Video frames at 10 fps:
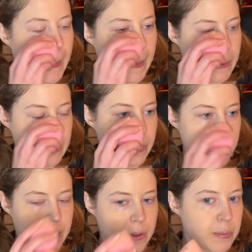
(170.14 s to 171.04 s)
you know,
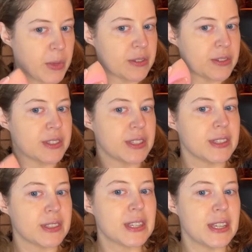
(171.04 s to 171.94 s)
their mothers
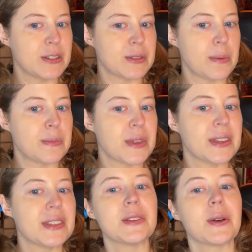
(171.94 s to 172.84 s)
didn't teach them
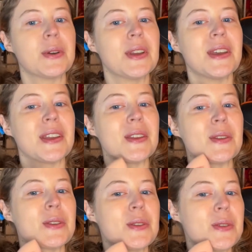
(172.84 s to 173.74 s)
that, you know,
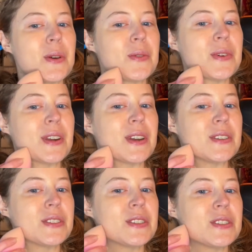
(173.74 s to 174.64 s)
you don't want a
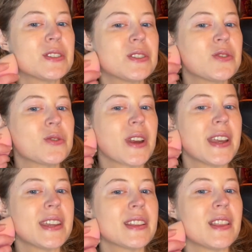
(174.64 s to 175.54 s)

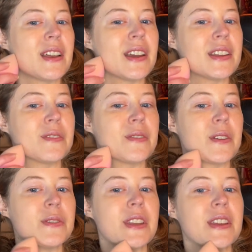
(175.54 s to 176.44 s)
straight line of
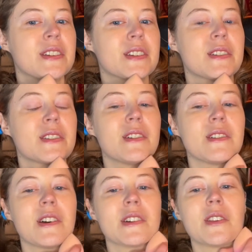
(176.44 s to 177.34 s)
foundation
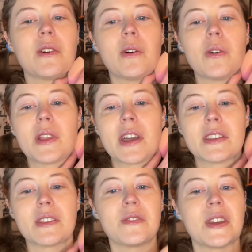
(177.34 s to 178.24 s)
along the whole line
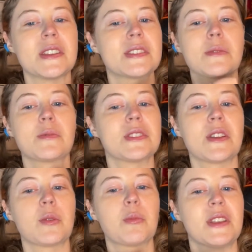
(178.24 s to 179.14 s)
of the face. It was
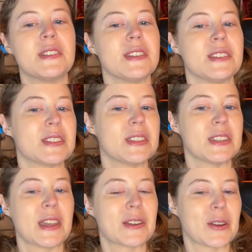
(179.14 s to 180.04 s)
never blended into the
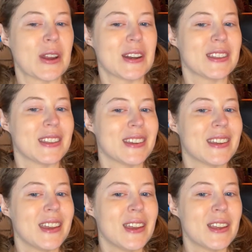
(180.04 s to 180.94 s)
neck or anything.
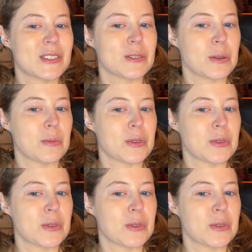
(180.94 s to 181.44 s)
So some of the